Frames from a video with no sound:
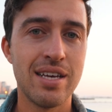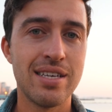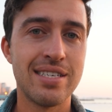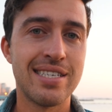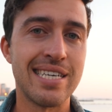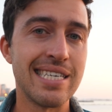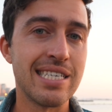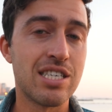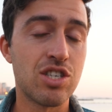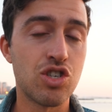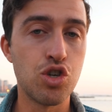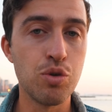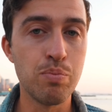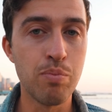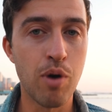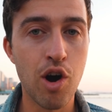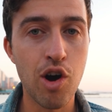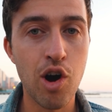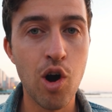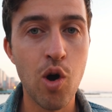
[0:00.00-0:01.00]
Since
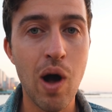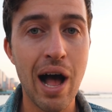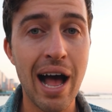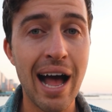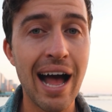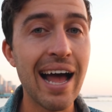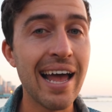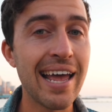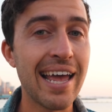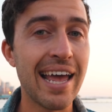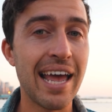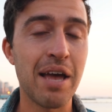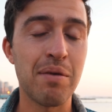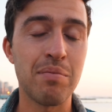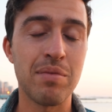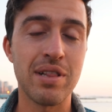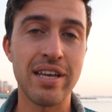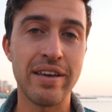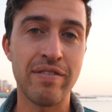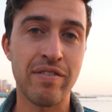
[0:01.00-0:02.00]
tomorrow I
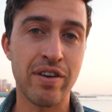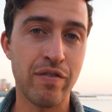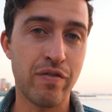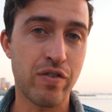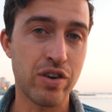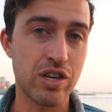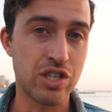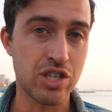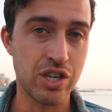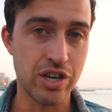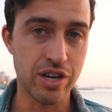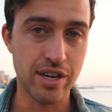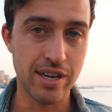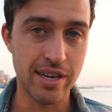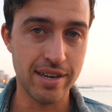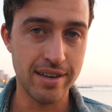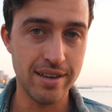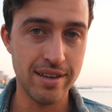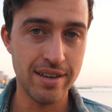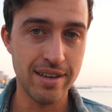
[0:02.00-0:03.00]
am leaving for
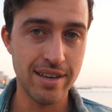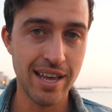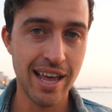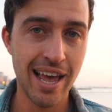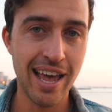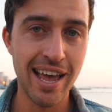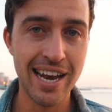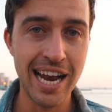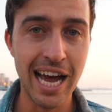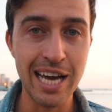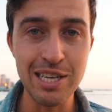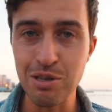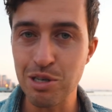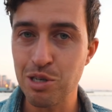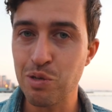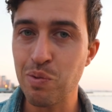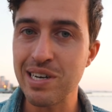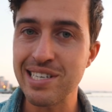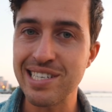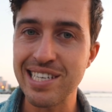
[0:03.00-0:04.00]
Turkey. And I do
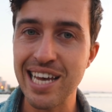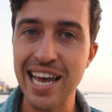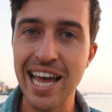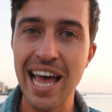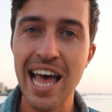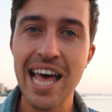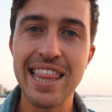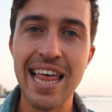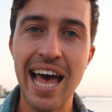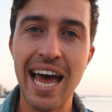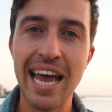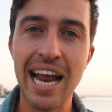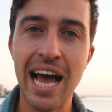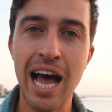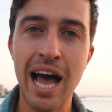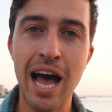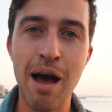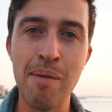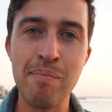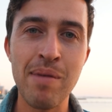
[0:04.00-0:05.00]
just want to say that
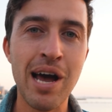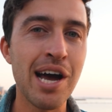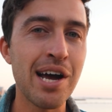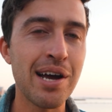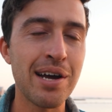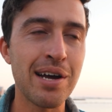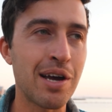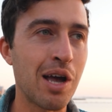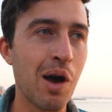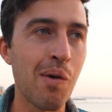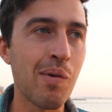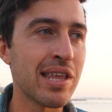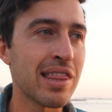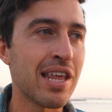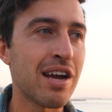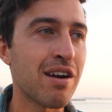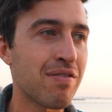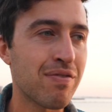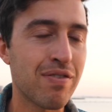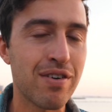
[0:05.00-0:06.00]
I'm not going
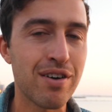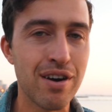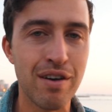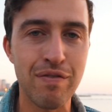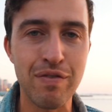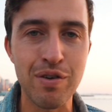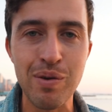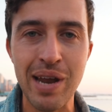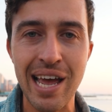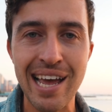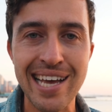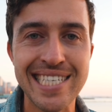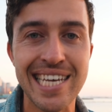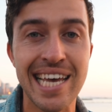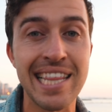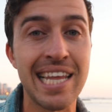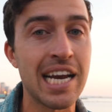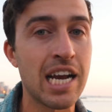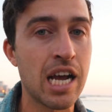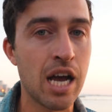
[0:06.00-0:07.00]
there for a few days
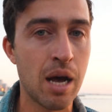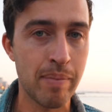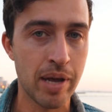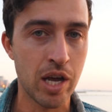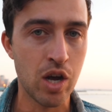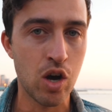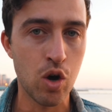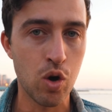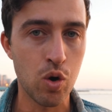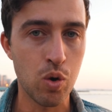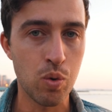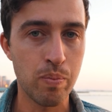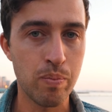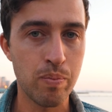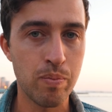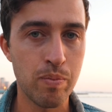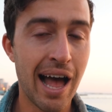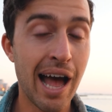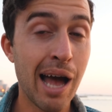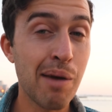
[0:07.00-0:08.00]
and then coming home.
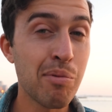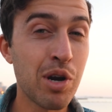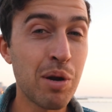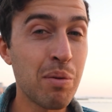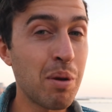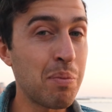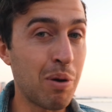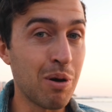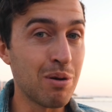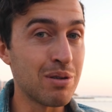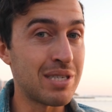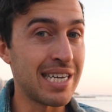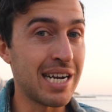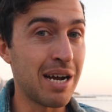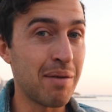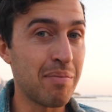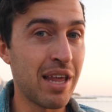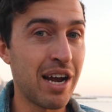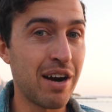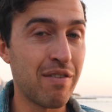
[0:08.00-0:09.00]
I'm gonna be posted
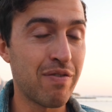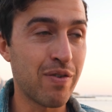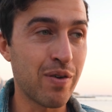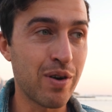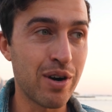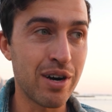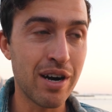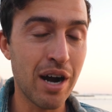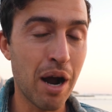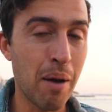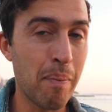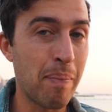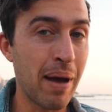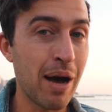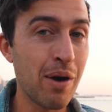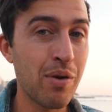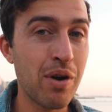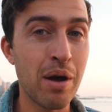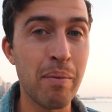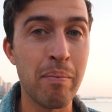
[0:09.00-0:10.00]
up there for
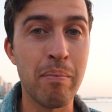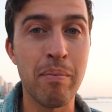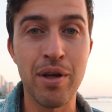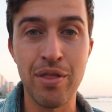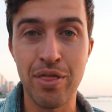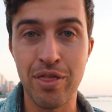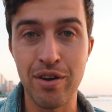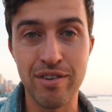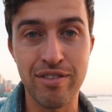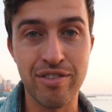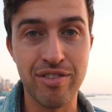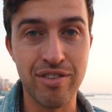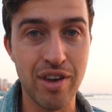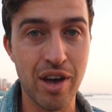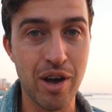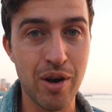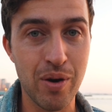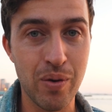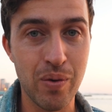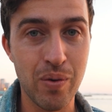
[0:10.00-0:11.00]
about a month or
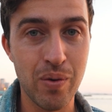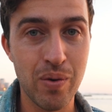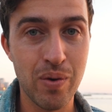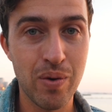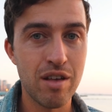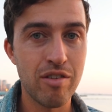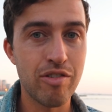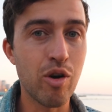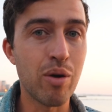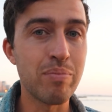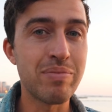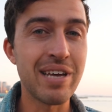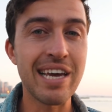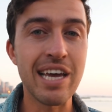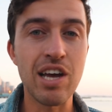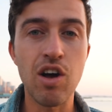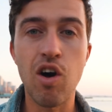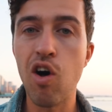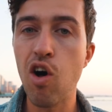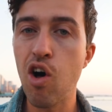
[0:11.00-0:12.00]
so. So I'm
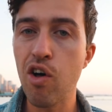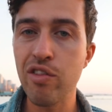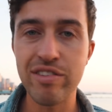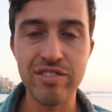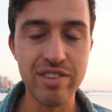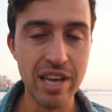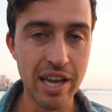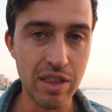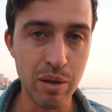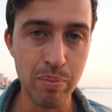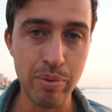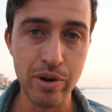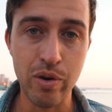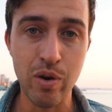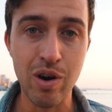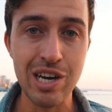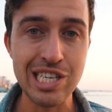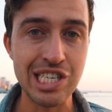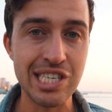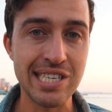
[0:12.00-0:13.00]
taking all the safety
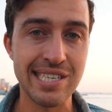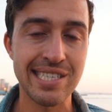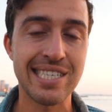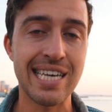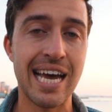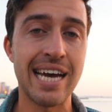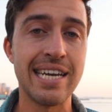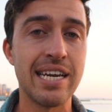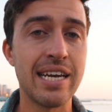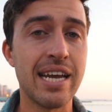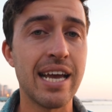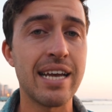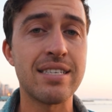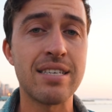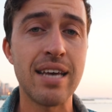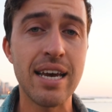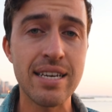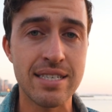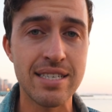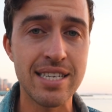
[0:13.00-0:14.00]
precautions. I did get
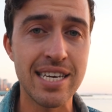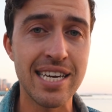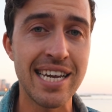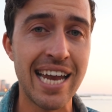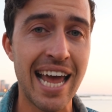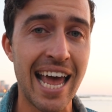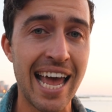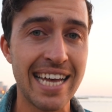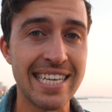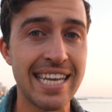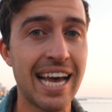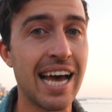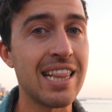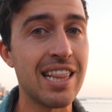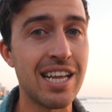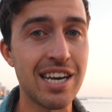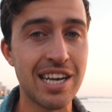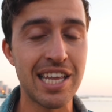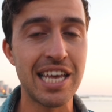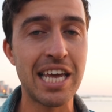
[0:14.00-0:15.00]
tested and I
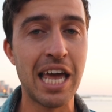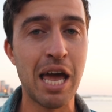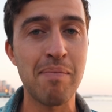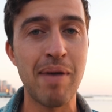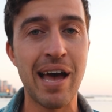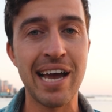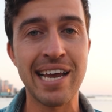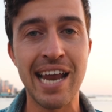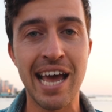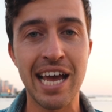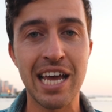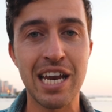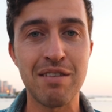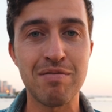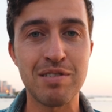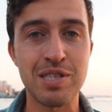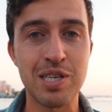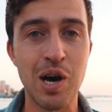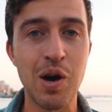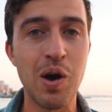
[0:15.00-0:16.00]
luckily came back
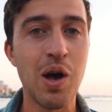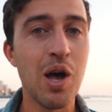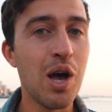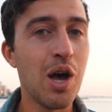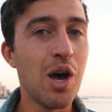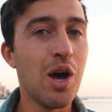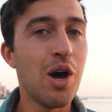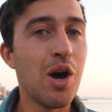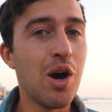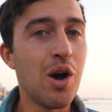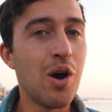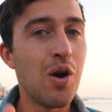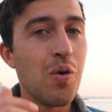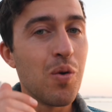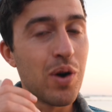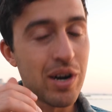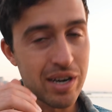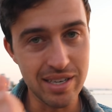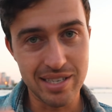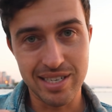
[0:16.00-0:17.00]
negative, so
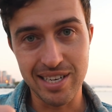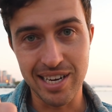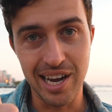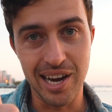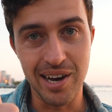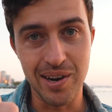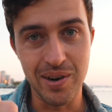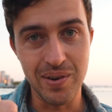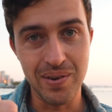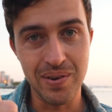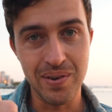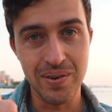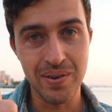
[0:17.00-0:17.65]
we're good to go.